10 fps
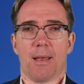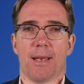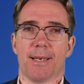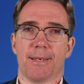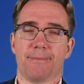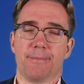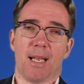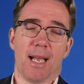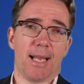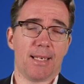And
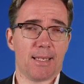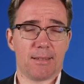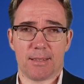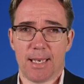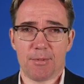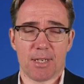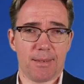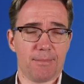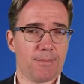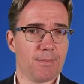at the same
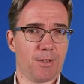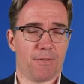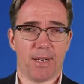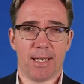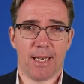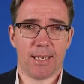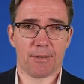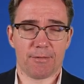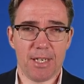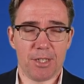time, defining
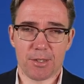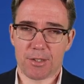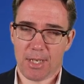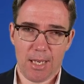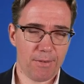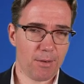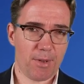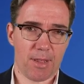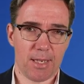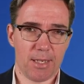the regions, even
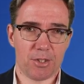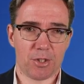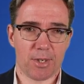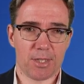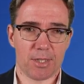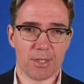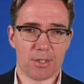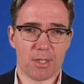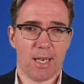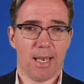within these
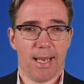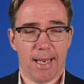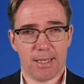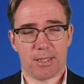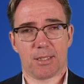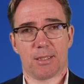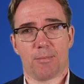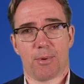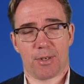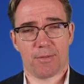choices, is
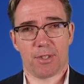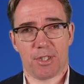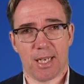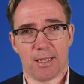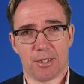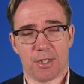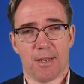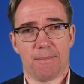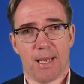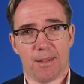part of the challenge
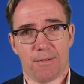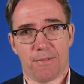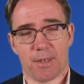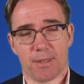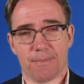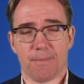and the fun.